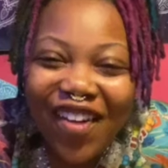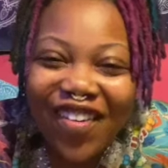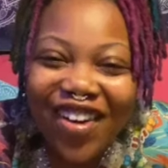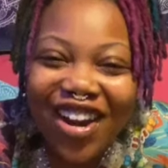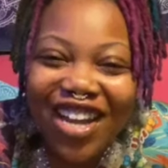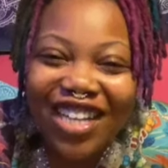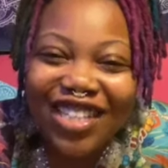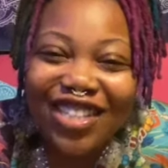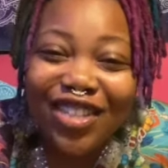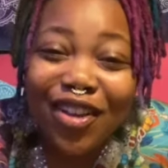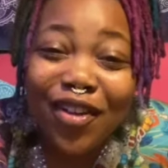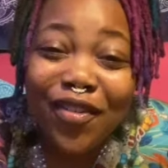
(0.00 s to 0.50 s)

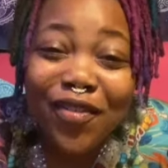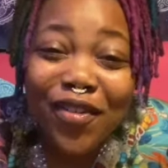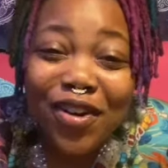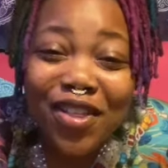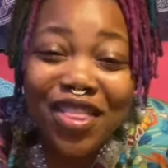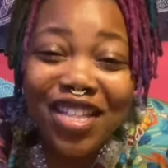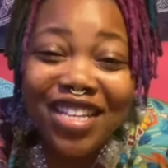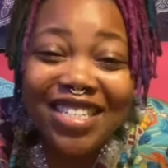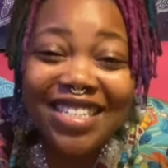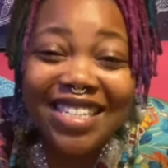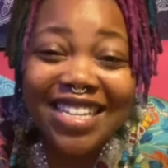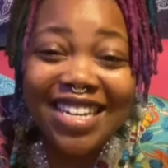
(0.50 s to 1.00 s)
right, so for
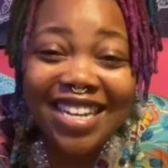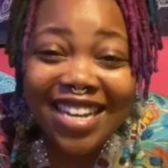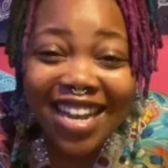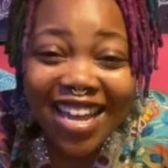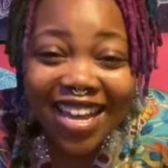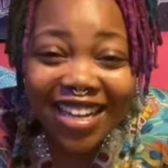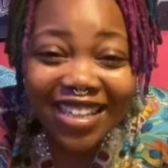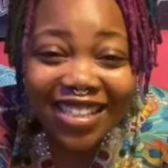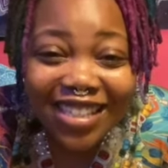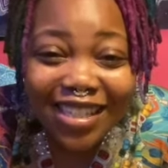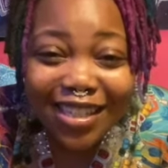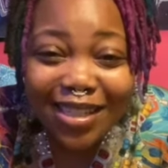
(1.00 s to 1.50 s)
this
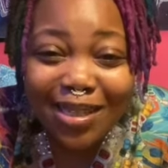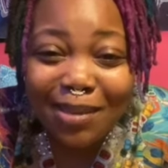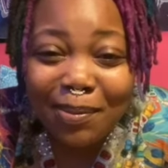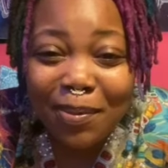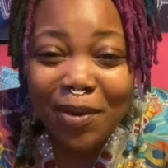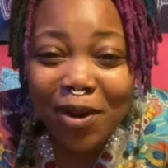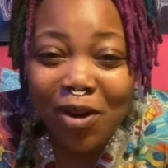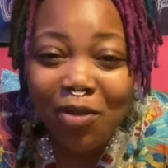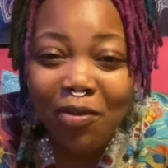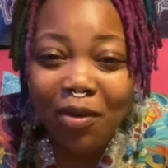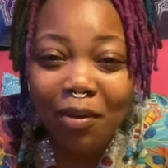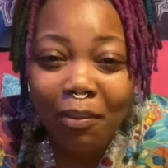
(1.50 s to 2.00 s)
next
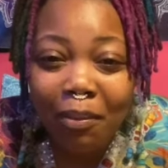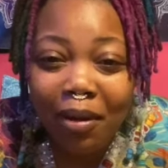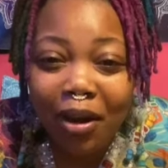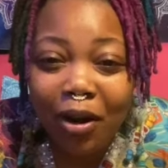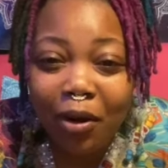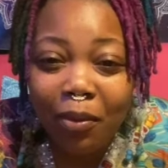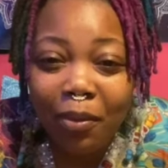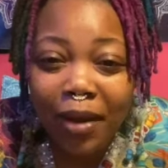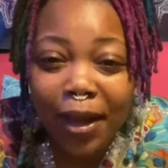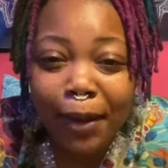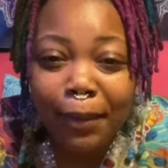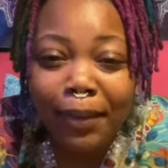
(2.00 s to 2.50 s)
experiment, butter
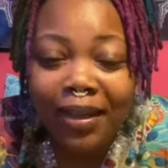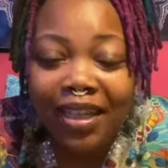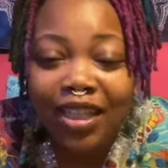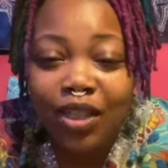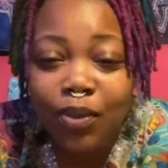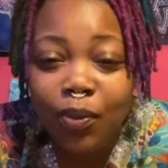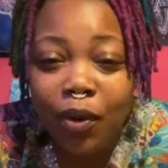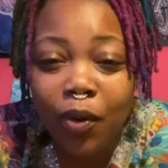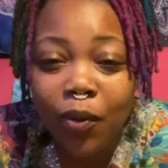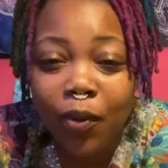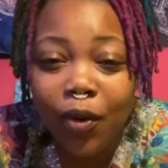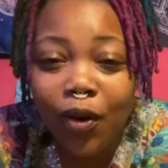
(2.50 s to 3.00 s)
babies,
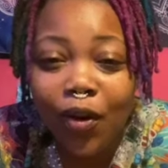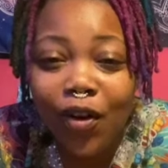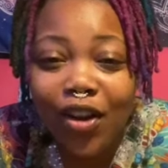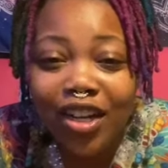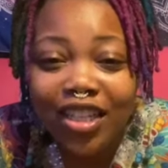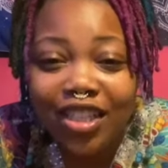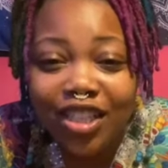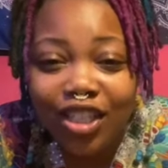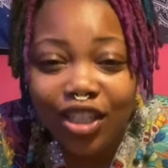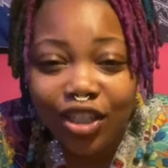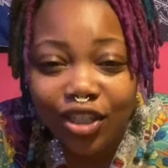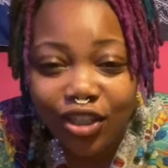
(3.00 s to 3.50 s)
what we're
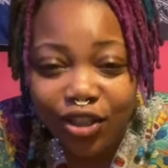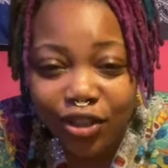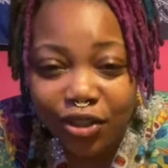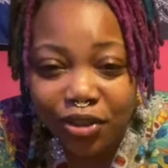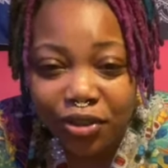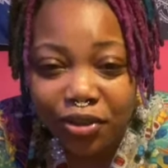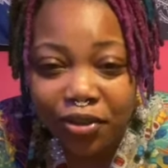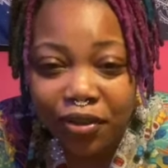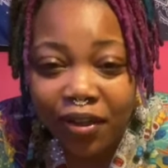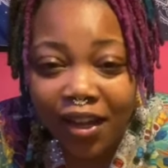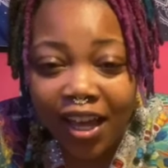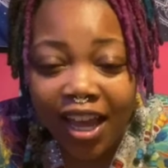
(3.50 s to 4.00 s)
going to
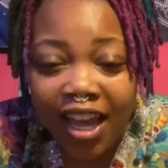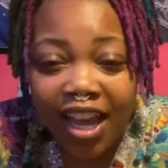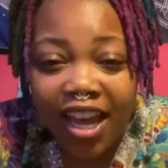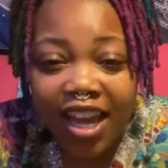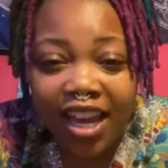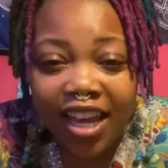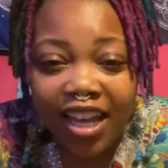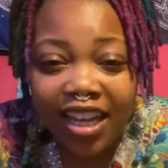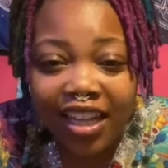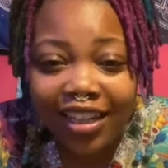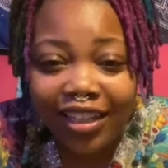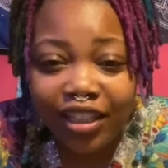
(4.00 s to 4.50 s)
do
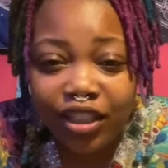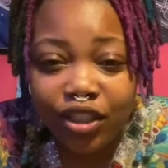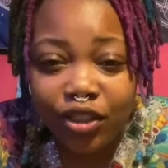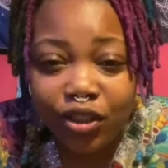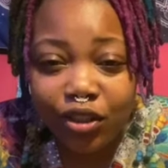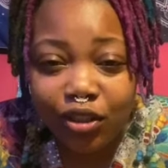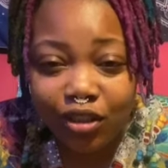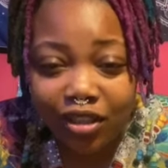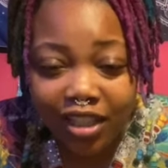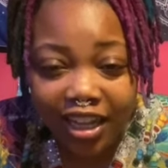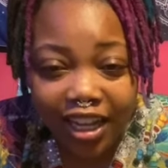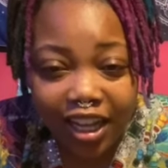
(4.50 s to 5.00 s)
is
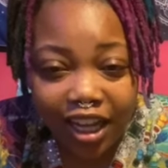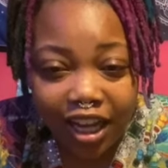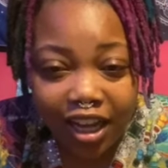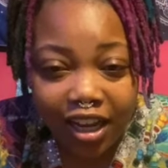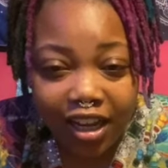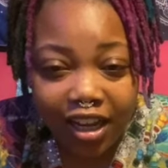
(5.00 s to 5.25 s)
you take